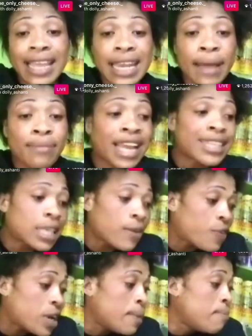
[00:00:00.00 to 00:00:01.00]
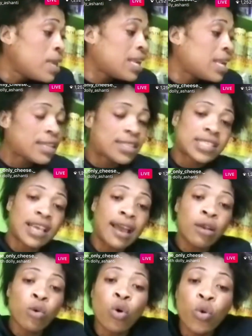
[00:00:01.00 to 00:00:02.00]
not give them not even a minute.
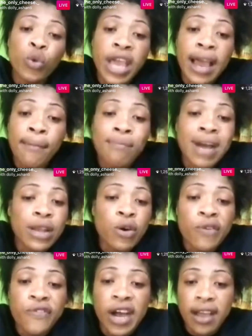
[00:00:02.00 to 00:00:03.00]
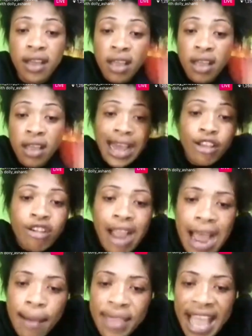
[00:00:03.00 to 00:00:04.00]
And look how we are mad over. And
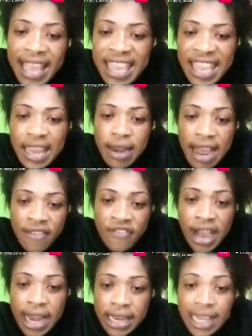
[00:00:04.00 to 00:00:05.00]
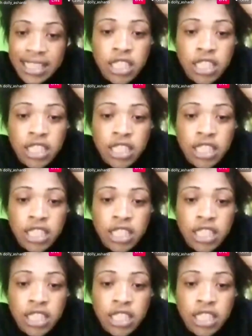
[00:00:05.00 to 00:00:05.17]
around me again, Ivany.